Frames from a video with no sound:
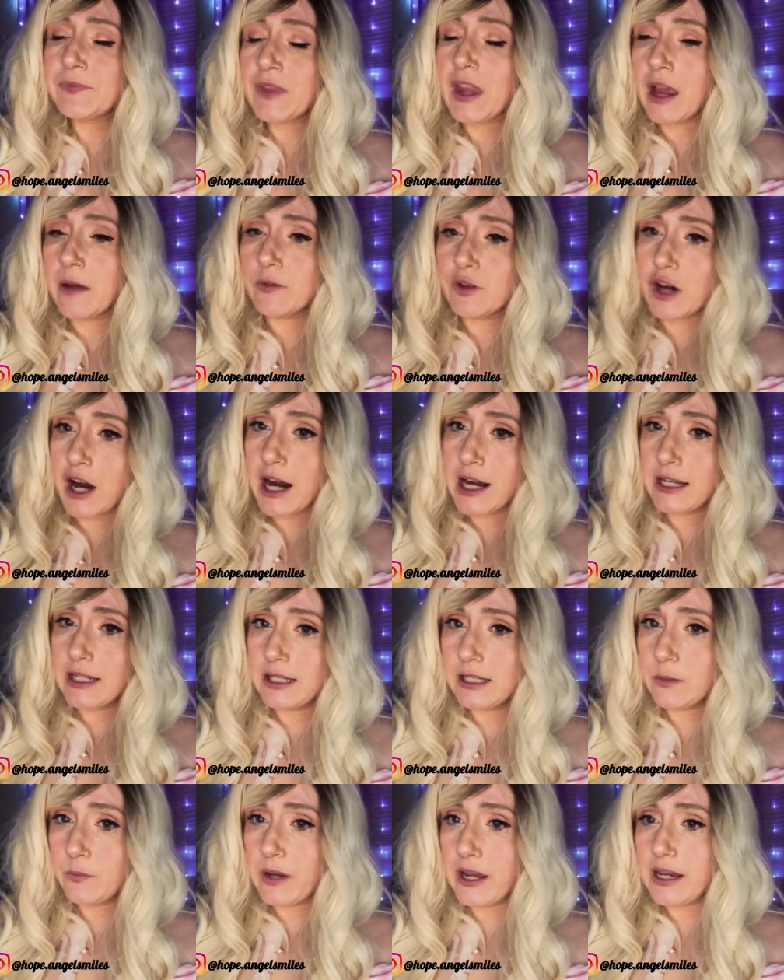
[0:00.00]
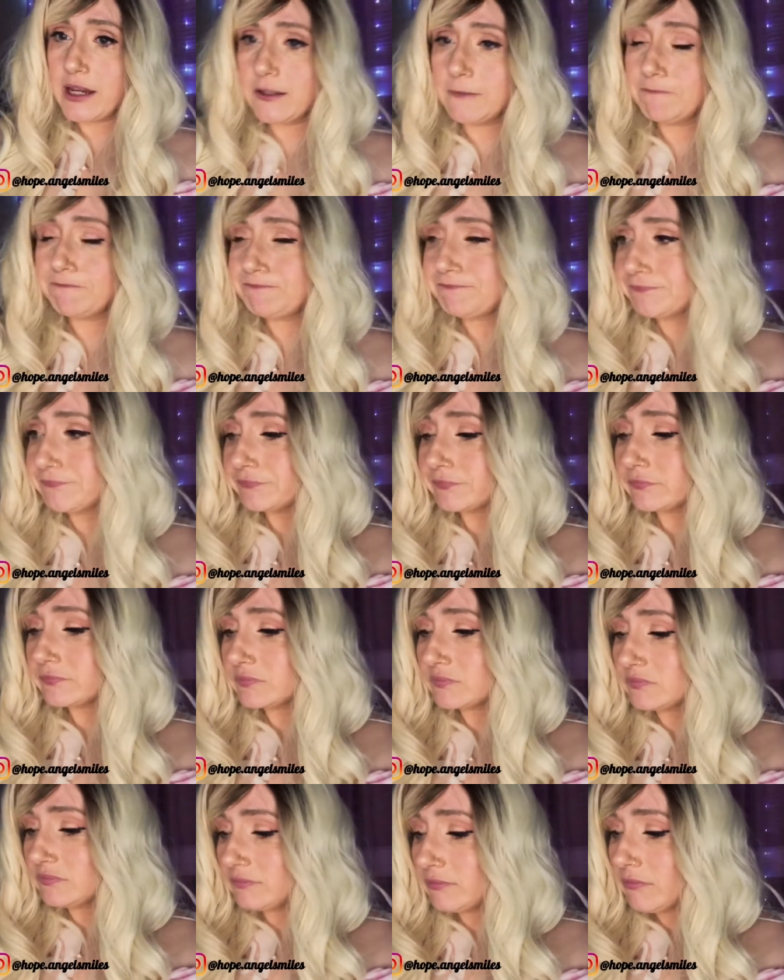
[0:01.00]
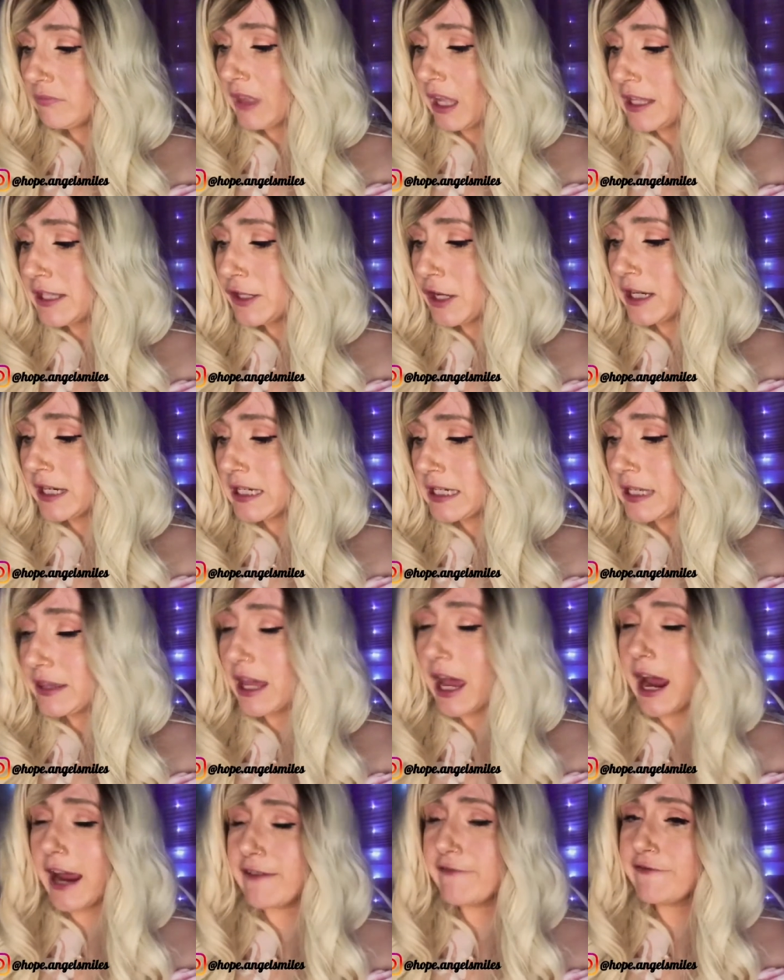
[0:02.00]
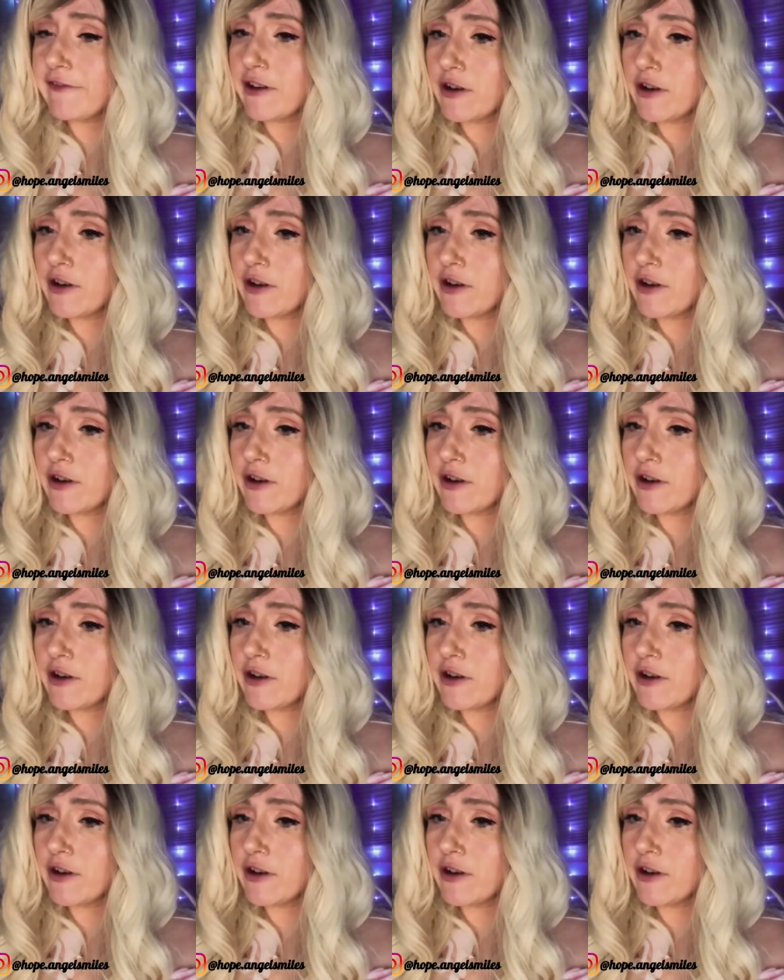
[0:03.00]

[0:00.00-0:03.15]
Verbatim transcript: trying to wait until I can get the iPhone